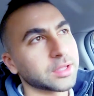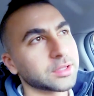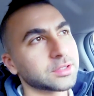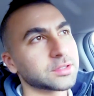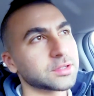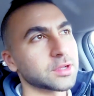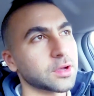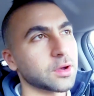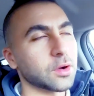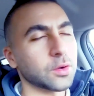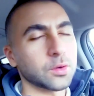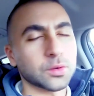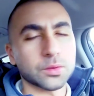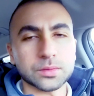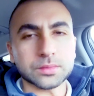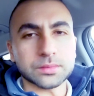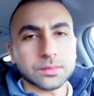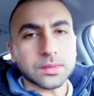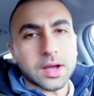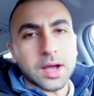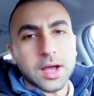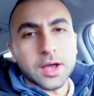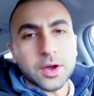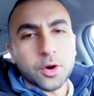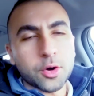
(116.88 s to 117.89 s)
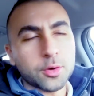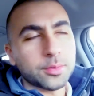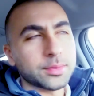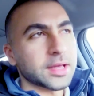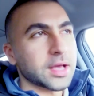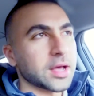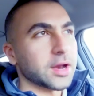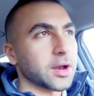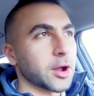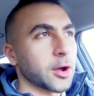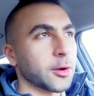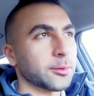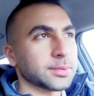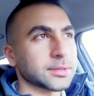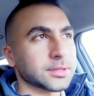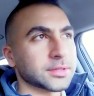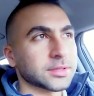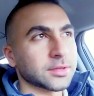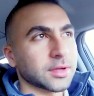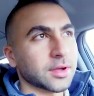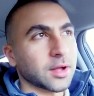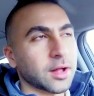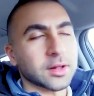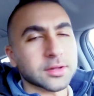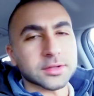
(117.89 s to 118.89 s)
So, I hope that
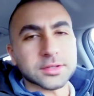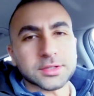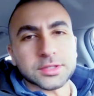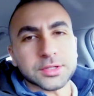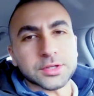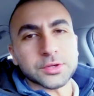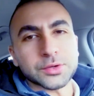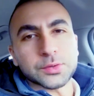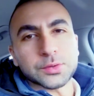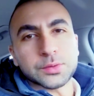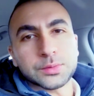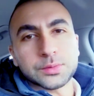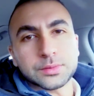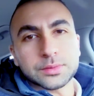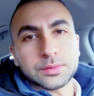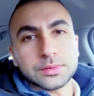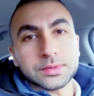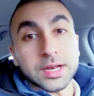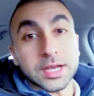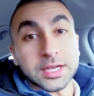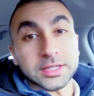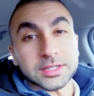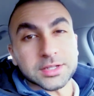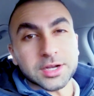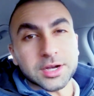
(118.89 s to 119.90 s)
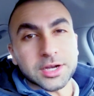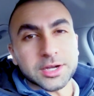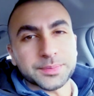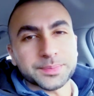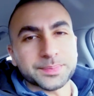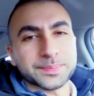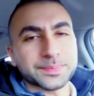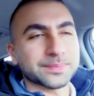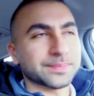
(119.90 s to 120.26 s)
helps. I'll see you next time.